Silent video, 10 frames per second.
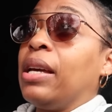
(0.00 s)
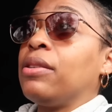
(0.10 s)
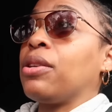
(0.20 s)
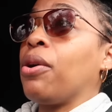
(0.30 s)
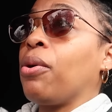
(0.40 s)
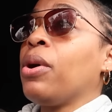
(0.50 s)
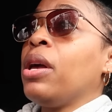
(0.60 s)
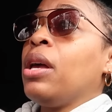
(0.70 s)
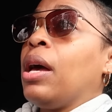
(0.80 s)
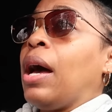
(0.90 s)
And so,
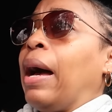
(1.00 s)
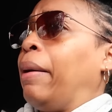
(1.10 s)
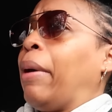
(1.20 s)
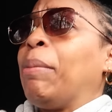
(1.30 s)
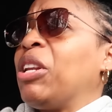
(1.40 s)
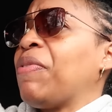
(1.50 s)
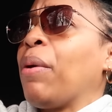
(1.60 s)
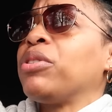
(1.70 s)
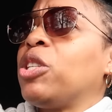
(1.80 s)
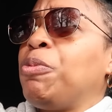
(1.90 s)
I mean, if I
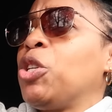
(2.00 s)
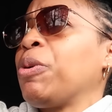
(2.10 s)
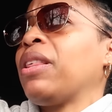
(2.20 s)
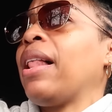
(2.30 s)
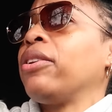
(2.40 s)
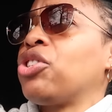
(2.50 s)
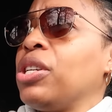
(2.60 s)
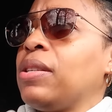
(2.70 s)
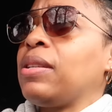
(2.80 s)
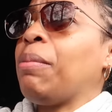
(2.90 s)
was a speech pathologist,